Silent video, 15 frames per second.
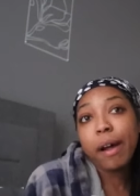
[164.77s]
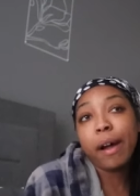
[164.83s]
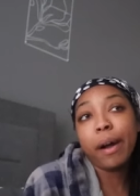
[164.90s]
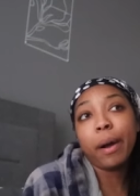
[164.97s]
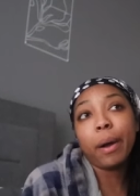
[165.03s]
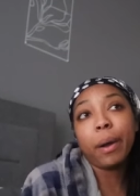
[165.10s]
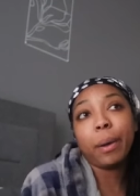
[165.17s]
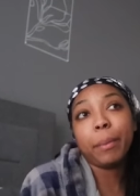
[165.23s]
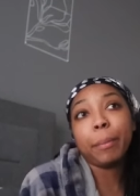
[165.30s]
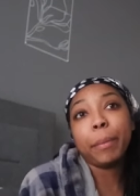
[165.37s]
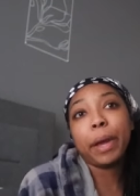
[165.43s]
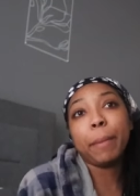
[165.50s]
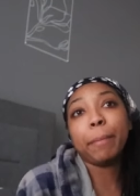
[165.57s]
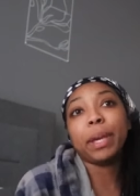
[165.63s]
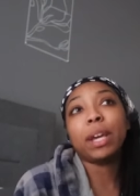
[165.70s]

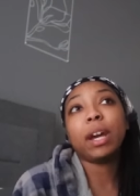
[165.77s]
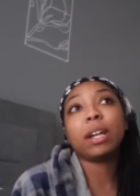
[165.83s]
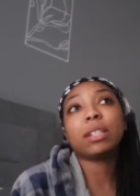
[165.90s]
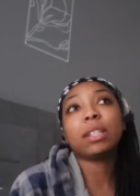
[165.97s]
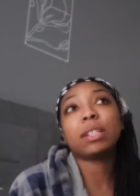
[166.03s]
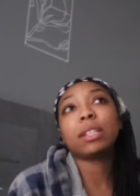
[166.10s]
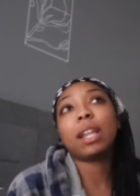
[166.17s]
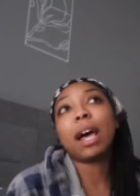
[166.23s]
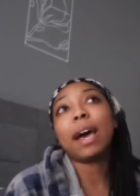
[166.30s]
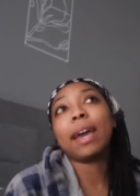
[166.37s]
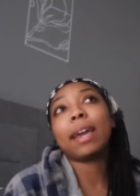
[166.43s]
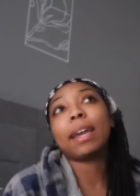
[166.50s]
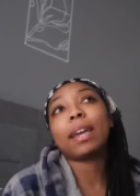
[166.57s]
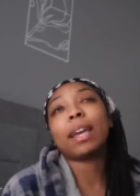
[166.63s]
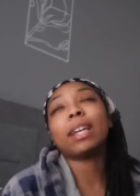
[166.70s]
Um, and because it's
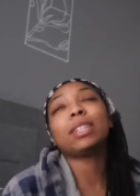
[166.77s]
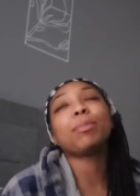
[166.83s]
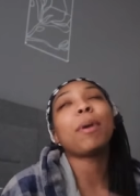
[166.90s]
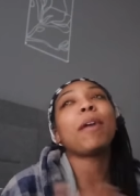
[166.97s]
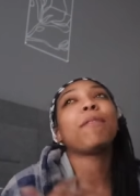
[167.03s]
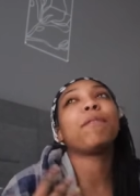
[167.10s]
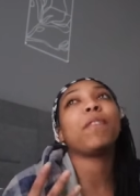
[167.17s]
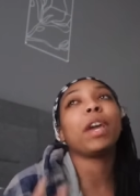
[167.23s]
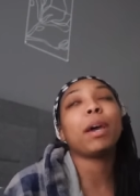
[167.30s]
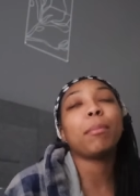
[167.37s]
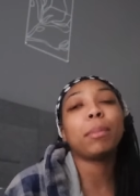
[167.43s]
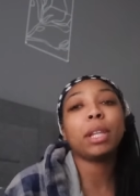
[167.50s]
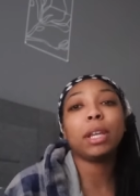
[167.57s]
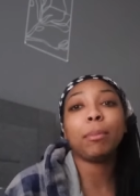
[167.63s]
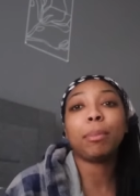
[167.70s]
like, it's my
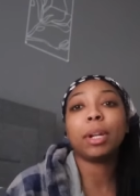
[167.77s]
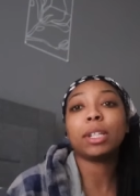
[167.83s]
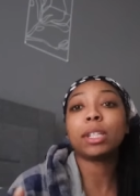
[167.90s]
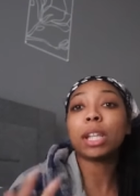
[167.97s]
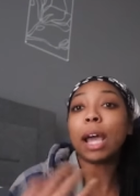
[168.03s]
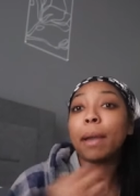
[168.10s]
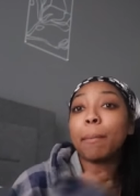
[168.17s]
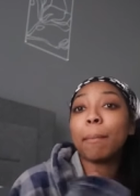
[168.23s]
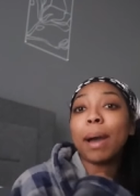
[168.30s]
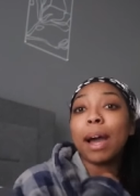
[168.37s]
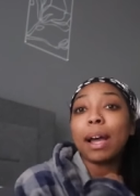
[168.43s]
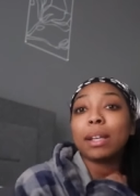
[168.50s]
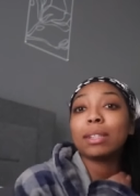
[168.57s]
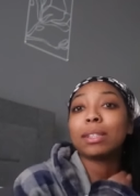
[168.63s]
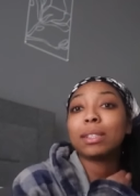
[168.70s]
family, but it's like
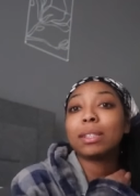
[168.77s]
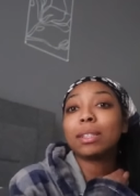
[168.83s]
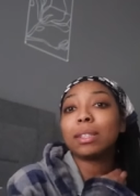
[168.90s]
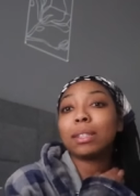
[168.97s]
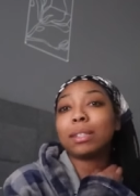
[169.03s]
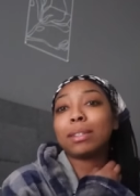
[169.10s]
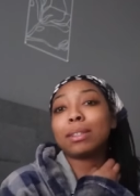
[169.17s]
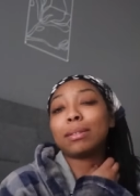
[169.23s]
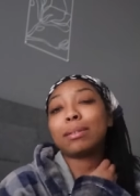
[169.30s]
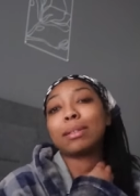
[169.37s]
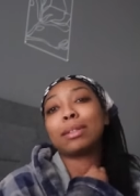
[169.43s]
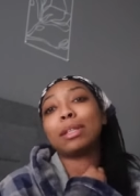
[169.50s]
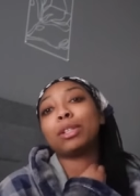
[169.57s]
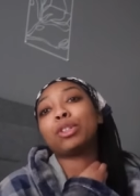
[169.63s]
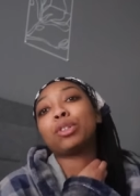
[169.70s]
my
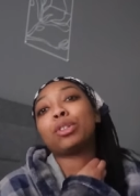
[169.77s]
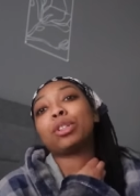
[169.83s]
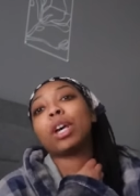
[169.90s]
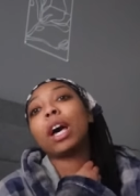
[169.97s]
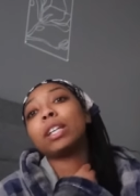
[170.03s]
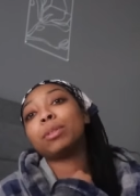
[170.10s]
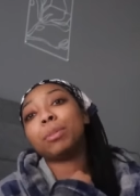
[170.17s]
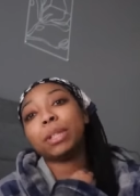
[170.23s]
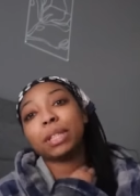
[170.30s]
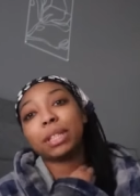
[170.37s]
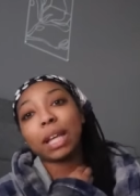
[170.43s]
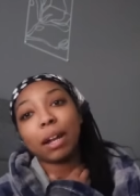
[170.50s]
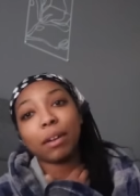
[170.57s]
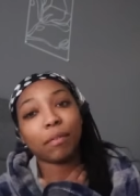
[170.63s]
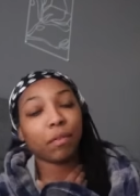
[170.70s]
sister's husband
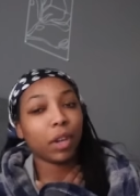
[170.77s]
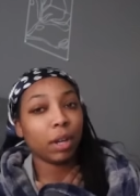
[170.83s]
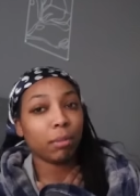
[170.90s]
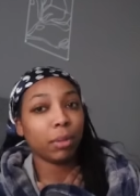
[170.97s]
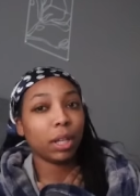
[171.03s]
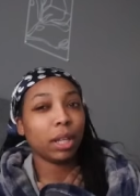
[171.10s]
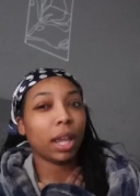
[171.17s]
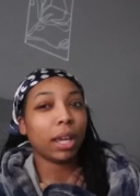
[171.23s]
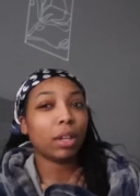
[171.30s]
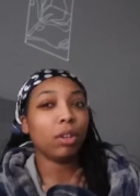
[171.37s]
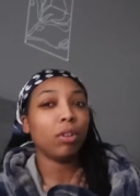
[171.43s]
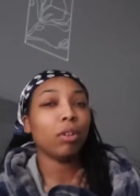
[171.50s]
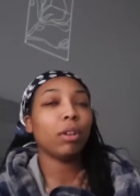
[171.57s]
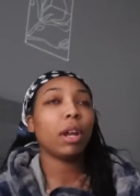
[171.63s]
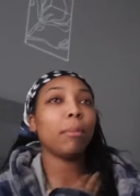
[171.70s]
side of family. Like,
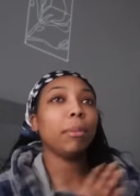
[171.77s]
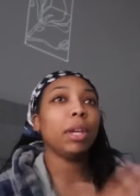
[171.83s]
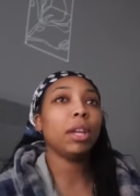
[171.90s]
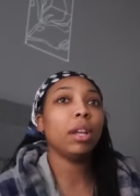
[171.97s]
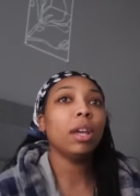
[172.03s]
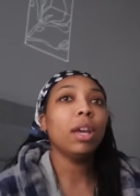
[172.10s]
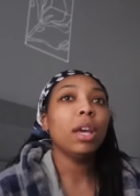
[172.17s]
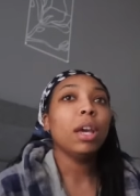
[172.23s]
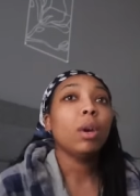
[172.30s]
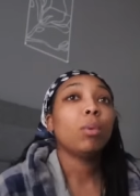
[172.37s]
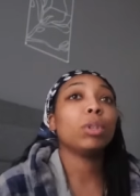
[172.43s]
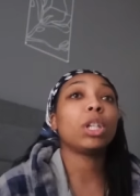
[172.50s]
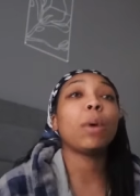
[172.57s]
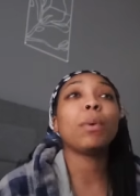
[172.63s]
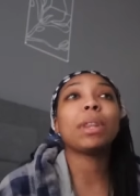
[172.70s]
you know what I mean?
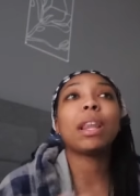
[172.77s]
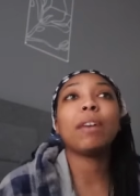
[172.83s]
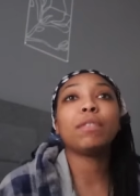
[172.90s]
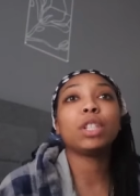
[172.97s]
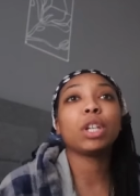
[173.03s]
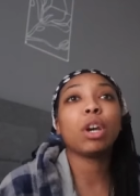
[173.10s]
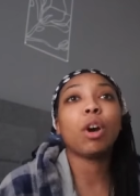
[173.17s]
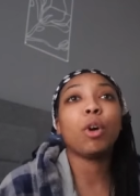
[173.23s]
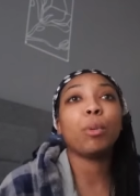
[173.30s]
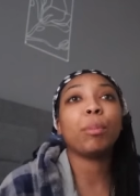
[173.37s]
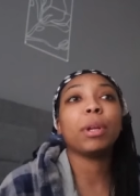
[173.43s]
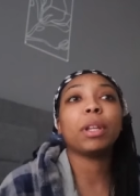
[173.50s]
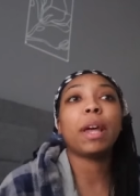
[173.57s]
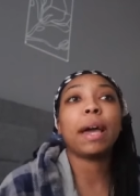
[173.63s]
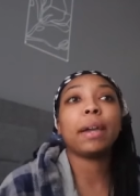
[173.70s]
Which I would love to go,
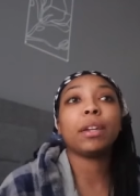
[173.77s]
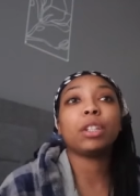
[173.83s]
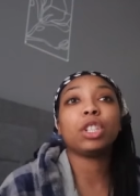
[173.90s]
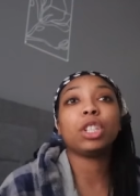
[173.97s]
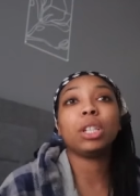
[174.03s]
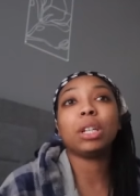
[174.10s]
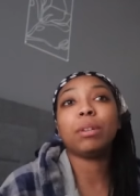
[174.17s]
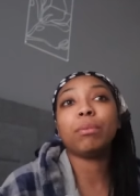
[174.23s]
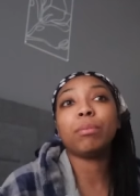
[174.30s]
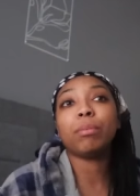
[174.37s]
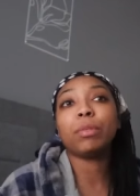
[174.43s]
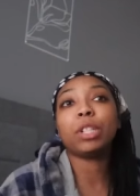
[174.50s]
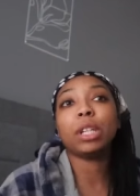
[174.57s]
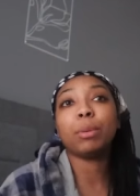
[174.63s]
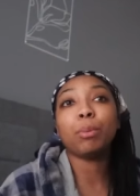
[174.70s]
but like she
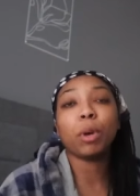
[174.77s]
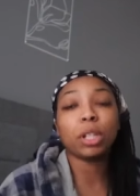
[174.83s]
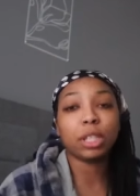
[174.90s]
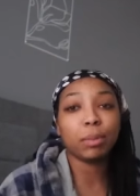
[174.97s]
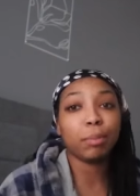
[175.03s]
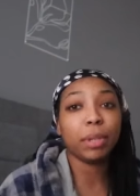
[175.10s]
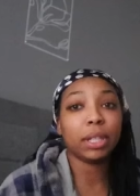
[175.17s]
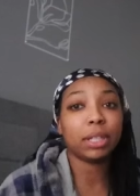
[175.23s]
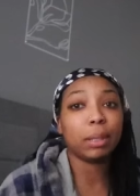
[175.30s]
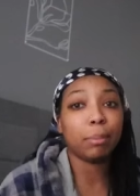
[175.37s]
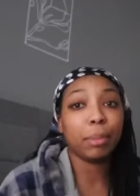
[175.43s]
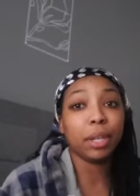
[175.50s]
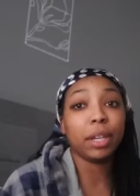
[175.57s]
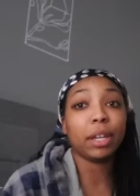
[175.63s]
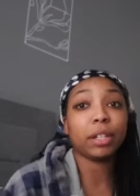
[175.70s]
she wants me to
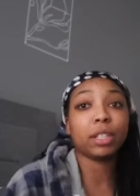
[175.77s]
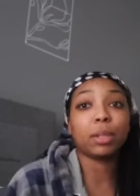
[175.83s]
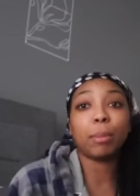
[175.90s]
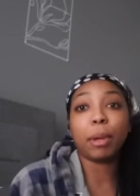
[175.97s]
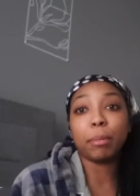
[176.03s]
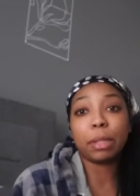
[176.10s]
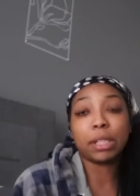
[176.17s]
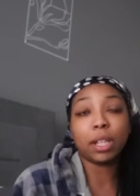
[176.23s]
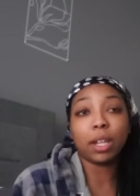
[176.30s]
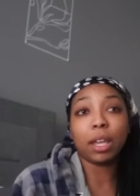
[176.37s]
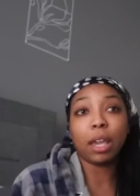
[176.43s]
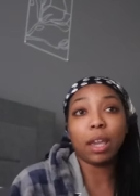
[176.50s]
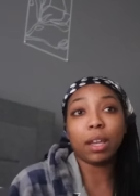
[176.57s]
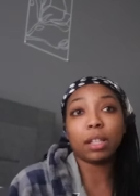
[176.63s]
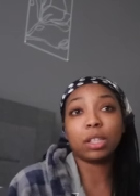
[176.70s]
be here to babysit the
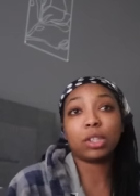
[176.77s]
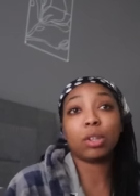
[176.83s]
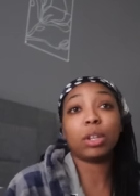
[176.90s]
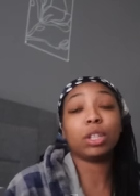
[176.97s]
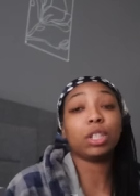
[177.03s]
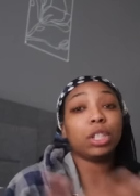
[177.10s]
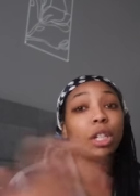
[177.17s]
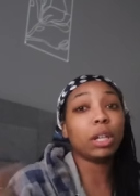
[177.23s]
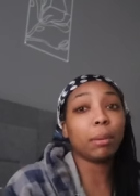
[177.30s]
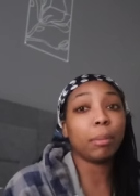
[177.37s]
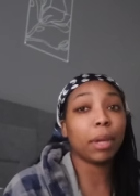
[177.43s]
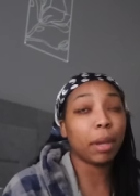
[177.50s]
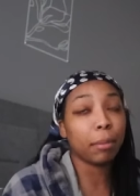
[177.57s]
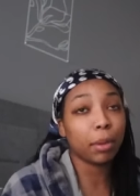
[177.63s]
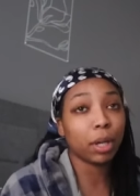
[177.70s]
kids so that she could
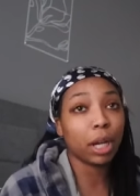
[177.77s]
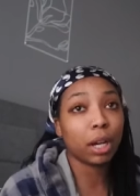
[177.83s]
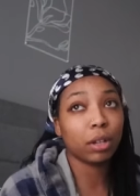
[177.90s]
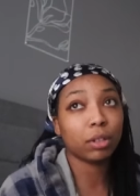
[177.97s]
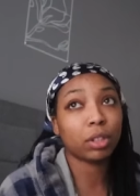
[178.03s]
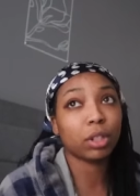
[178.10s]
be able to go.